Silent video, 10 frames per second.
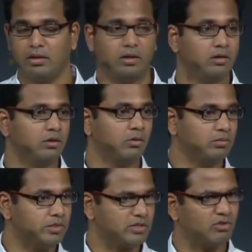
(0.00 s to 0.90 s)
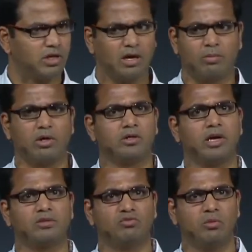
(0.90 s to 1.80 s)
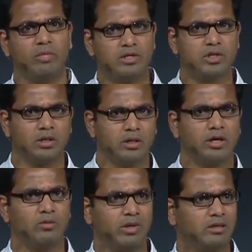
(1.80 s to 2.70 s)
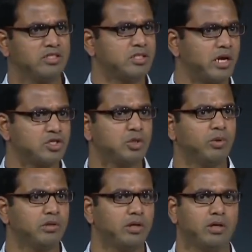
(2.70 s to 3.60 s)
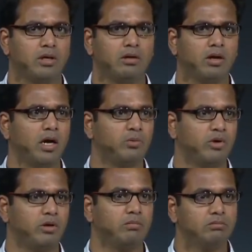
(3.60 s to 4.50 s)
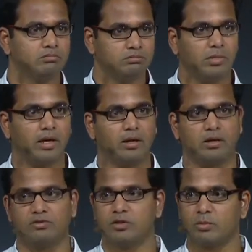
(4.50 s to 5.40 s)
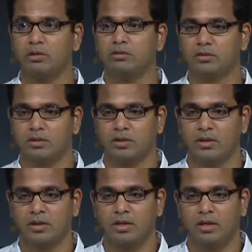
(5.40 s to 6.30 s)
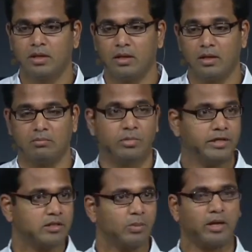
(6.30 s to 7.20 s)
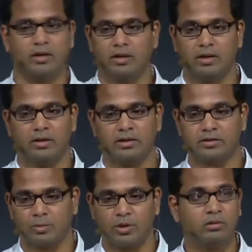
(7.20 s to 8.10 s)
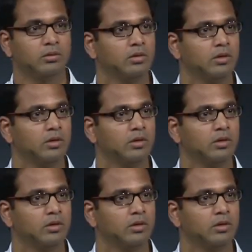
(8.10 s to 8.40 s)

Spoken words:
And just to recap, right, as we mentioned earlier, we'll start shipping the hardware by end of this month. Please apply ASAP.